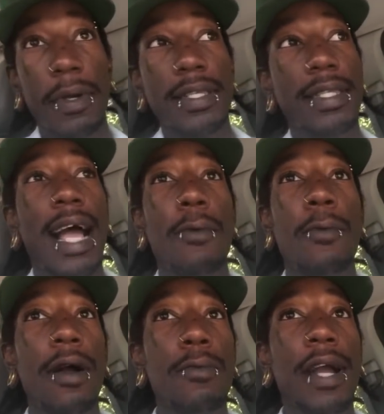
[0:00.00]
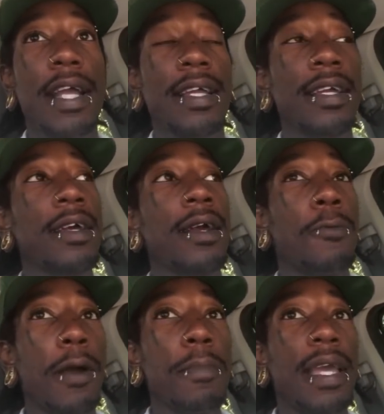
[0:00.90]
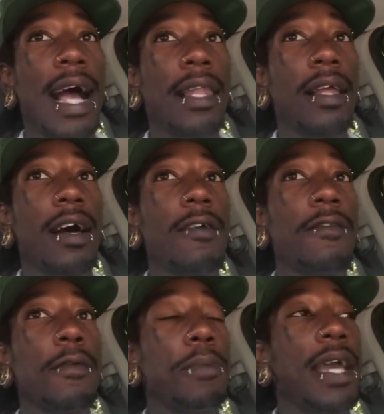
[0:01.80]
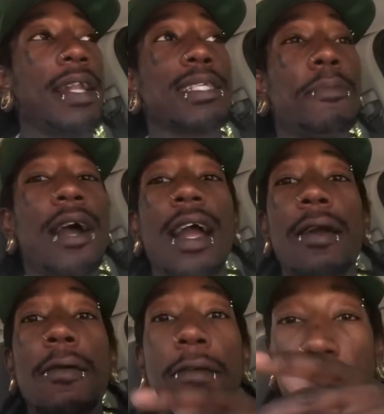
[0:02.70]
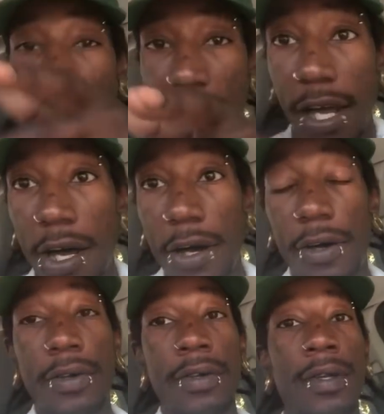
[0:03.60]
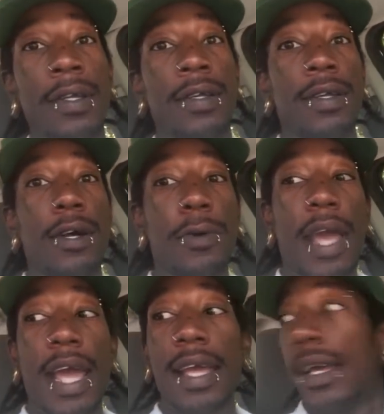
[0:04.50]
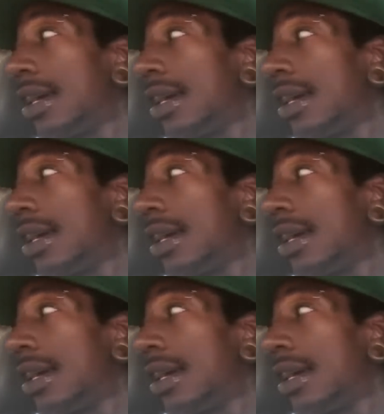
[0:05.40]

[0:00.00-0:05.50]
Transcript: It's not one way with me. I love being inspired by y'all okay?